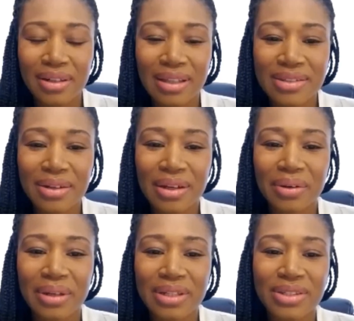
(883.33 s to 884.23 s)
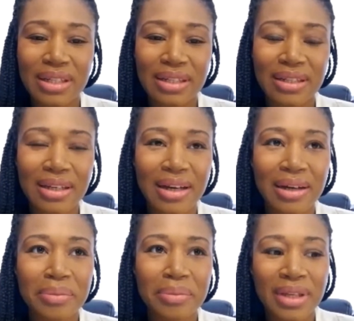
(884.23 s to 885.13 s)
That's a great question.
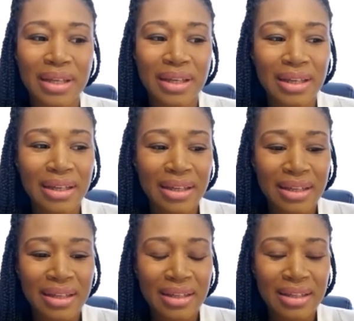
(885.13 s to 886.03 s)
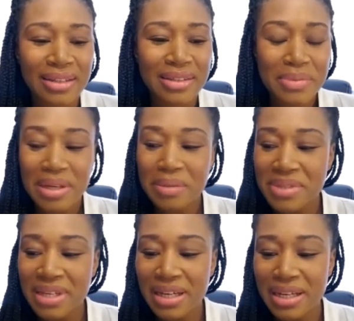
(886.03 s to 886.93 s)
Sometimes